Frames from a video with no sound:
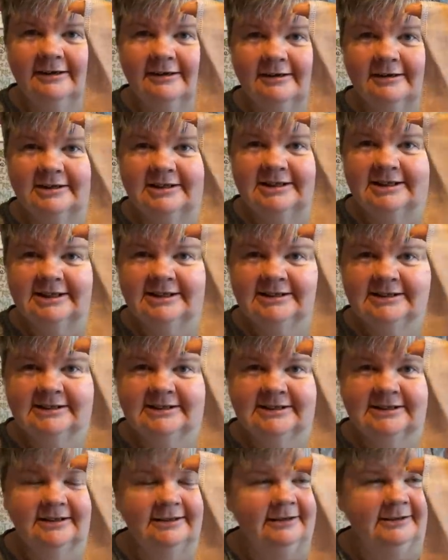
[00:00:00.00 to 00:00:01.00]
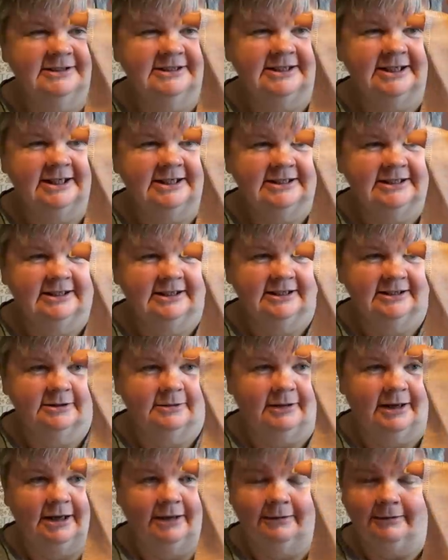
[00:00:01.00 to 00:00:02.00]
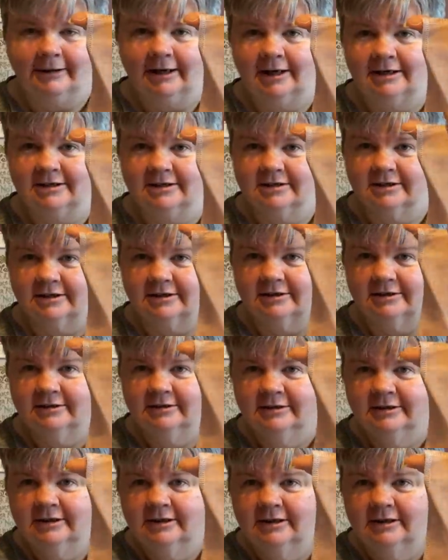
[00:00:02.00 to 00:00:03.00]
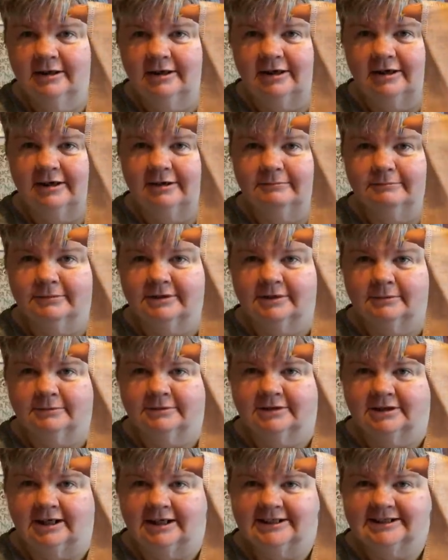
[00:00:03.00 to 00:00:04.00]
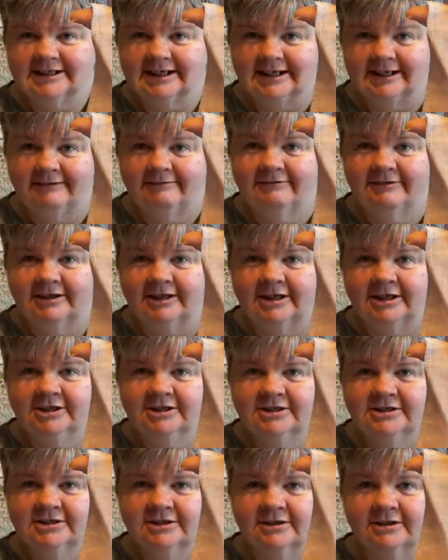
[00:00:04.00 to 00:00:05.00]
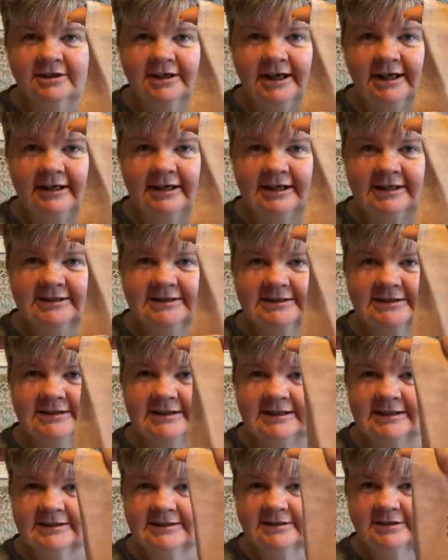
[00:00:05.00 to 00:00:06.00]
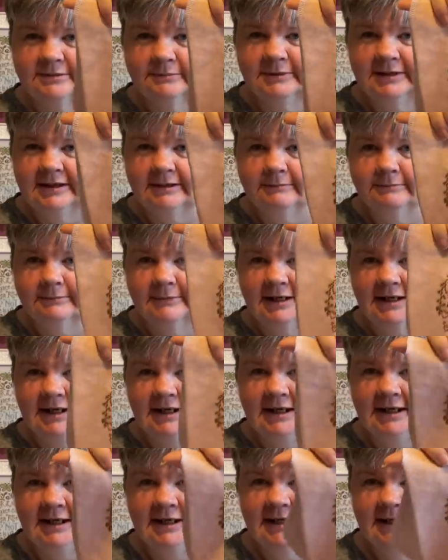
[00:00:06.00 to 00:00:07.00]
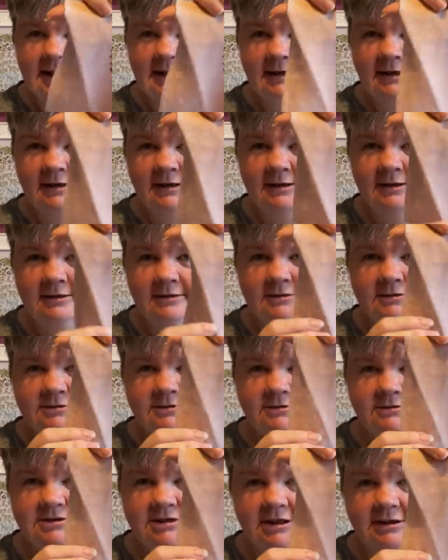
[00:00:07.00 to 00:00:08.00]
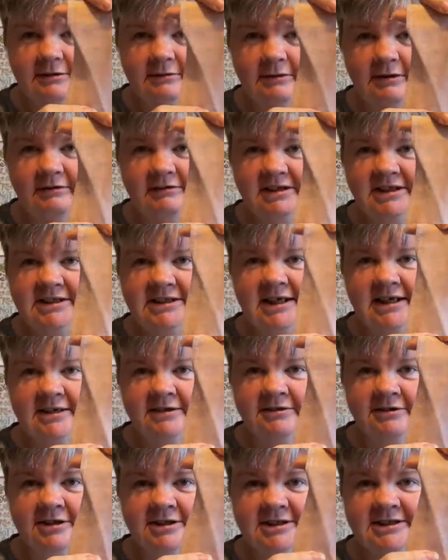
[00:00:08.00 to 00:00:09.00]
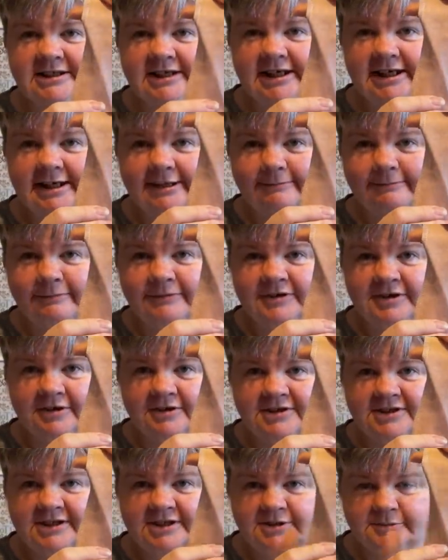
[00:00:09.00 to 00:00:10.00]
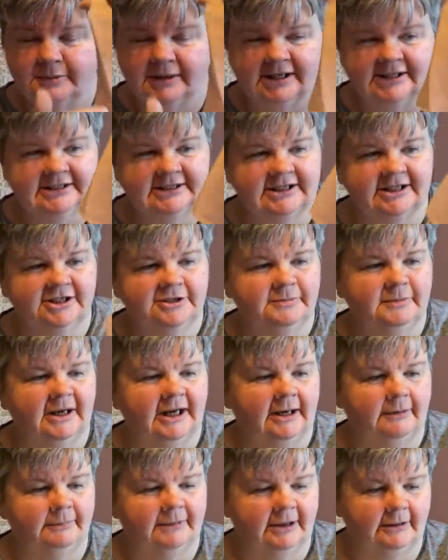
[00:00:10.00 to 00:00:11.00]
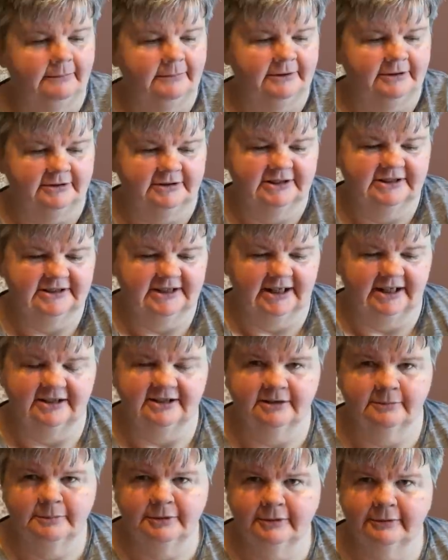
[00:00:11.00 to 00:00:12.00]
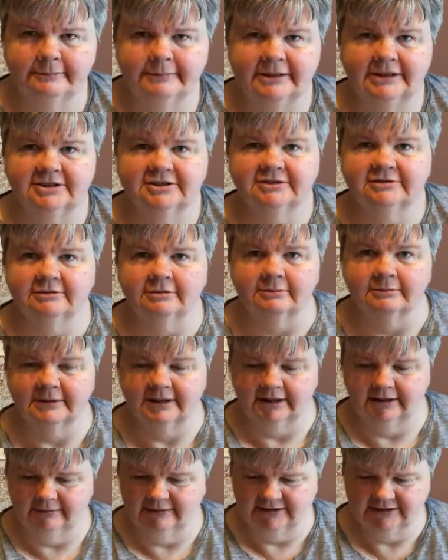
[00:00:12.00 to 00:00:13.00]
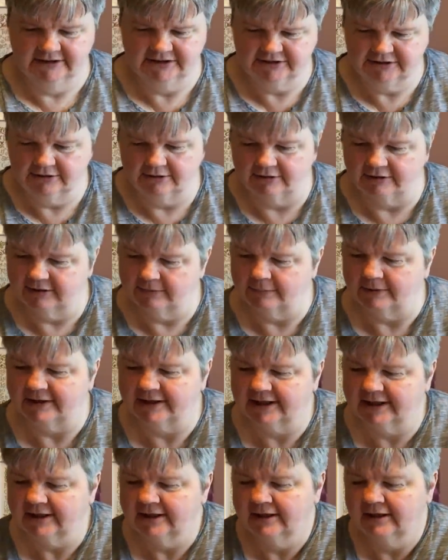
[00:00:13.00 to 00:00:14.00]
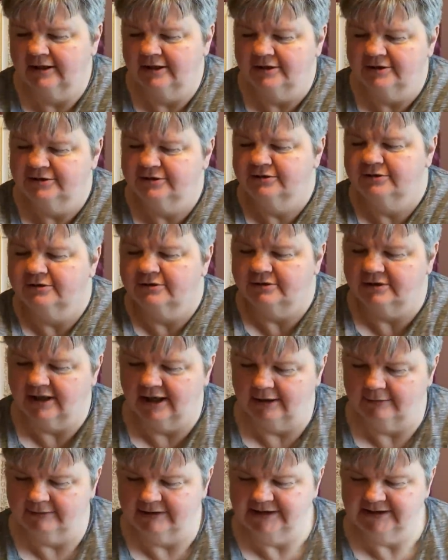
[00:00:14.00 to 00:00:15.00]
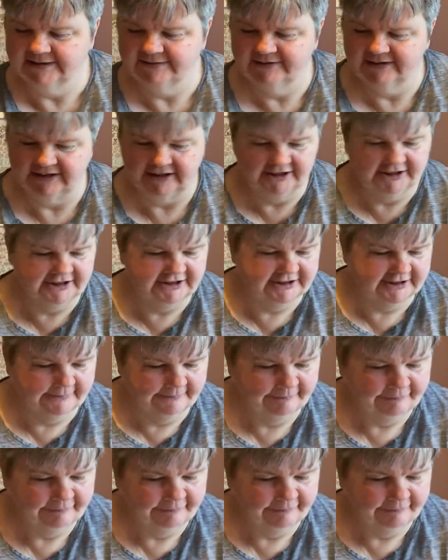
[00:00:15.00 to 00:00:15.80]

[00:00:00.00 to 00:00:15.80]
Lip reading: I started this quite a while ago, but I would like to get it finished. So yeah, that's going to be in my January acrostic. So Stitch by Stitch by Blackbird Designs. I'll put a picture up anyway to show you what it should look like when it's finished.